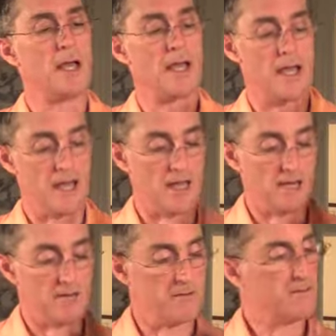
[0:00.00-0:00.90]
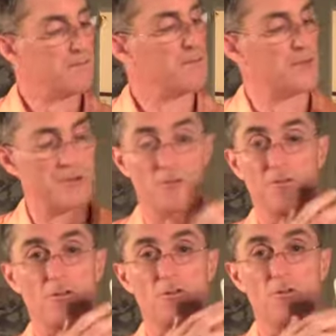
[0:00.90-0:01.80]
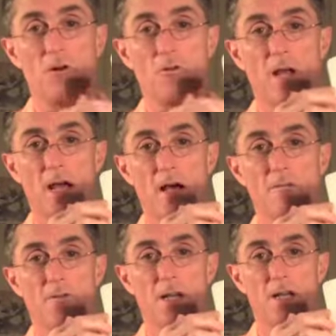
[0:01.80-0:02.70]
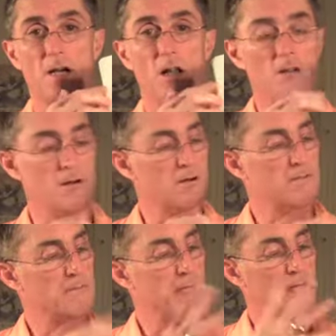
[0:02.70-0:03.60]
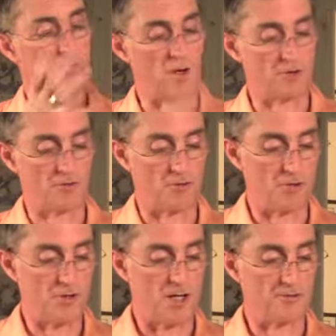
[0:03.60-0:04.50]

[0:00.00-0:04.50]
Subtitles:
and the the difference is you don't have any color anywhere, so you're not